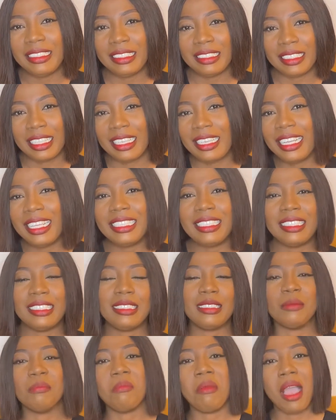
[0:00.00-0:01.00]

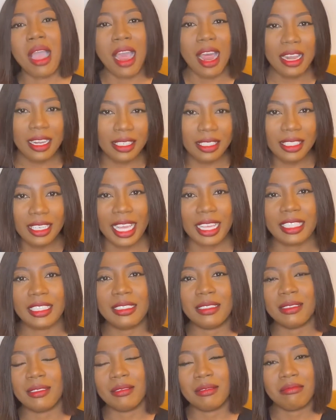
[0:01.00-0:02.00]
lady's man. Like
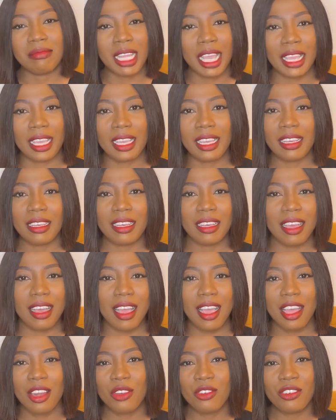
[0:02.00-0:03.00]

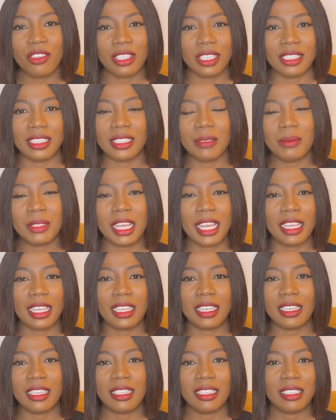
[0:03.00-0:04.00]
I don't know. He seems like
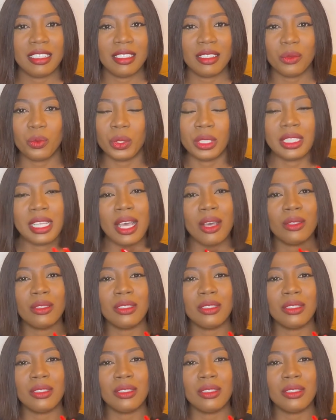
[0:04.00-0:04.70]
without